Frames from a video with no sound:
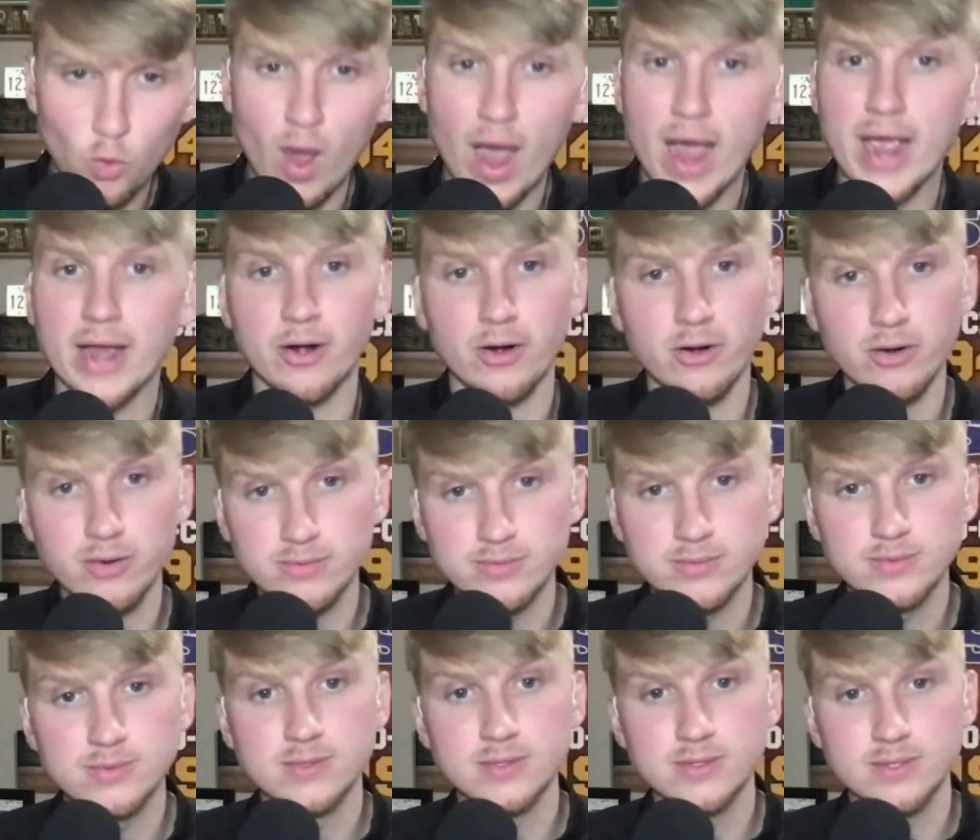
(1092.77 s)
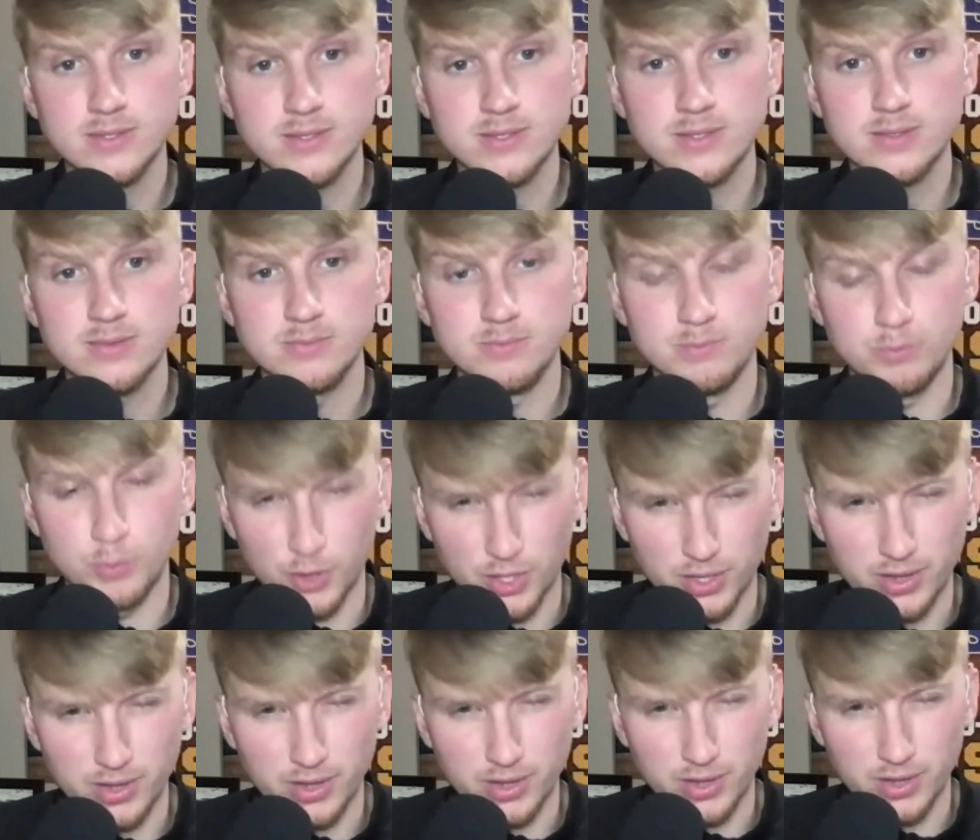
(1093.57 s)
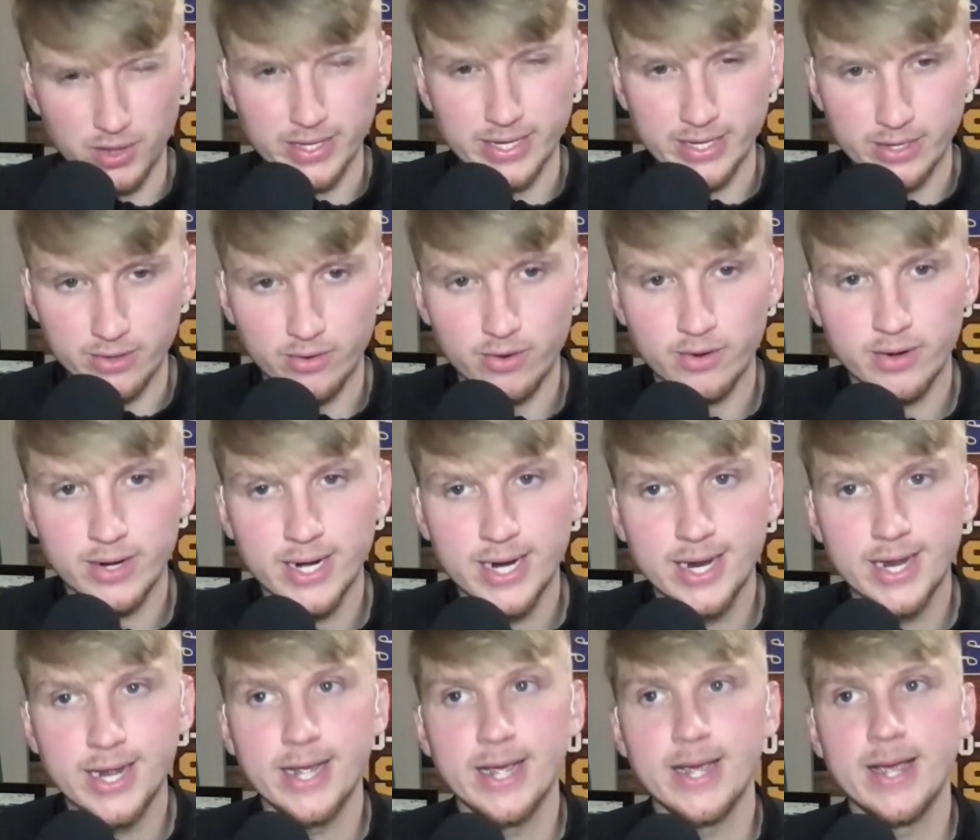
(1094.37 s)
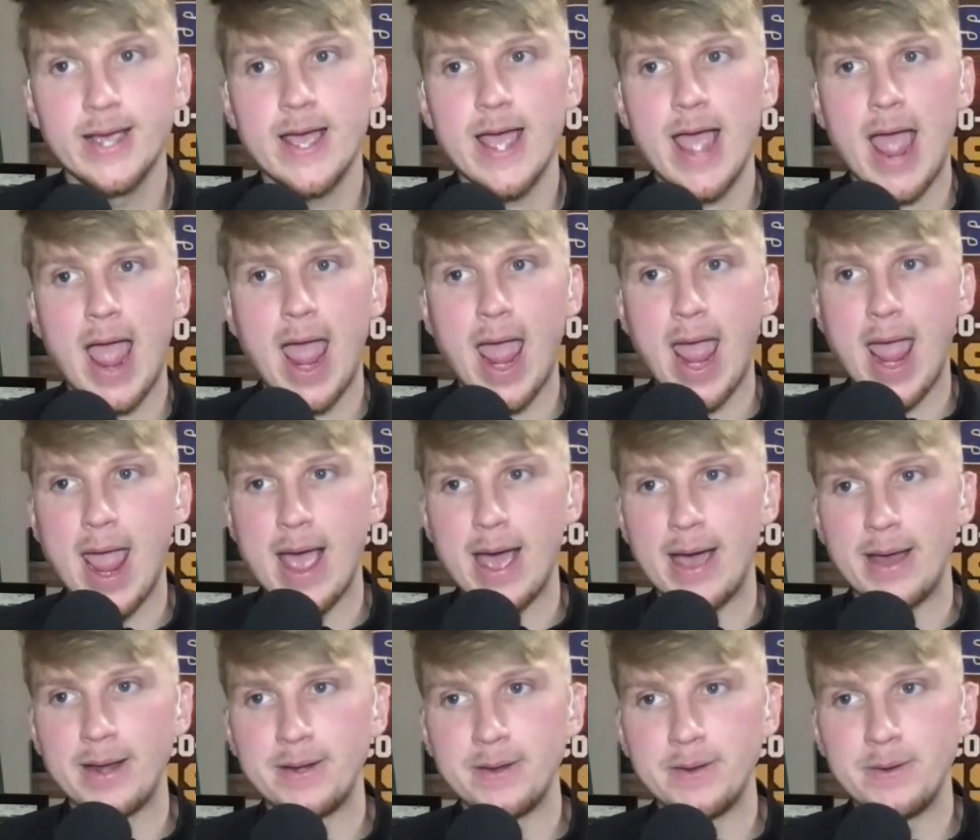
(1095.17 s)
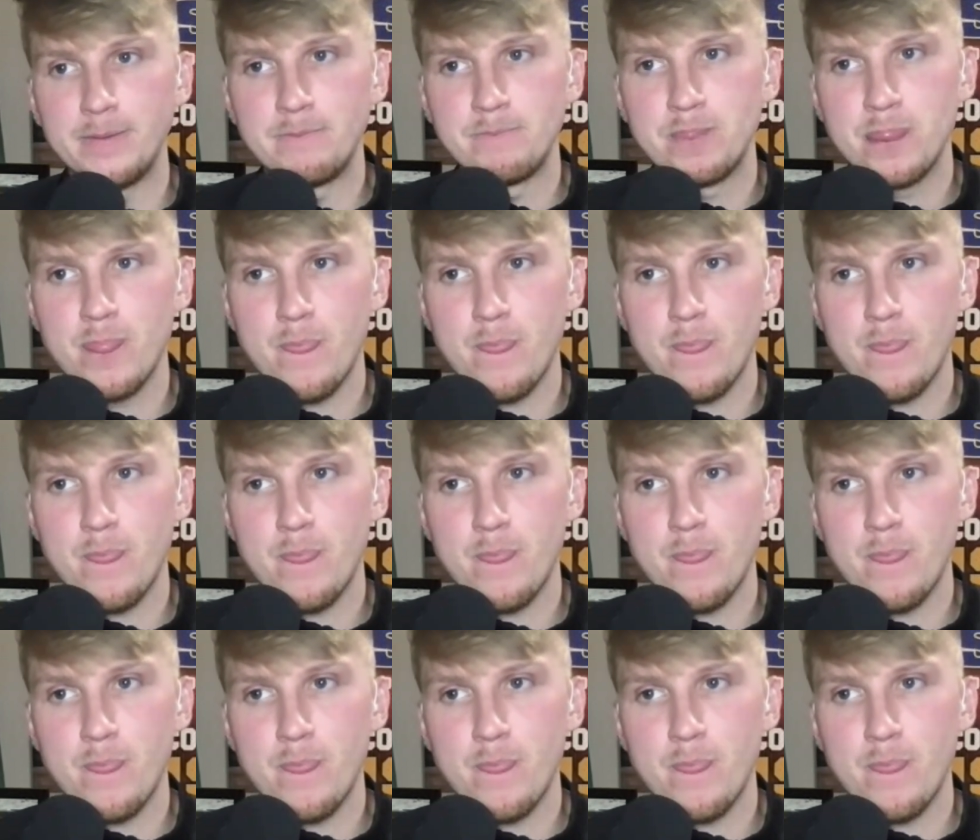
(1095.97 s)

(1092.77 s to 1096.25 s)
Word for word: Quieter, but a leader. And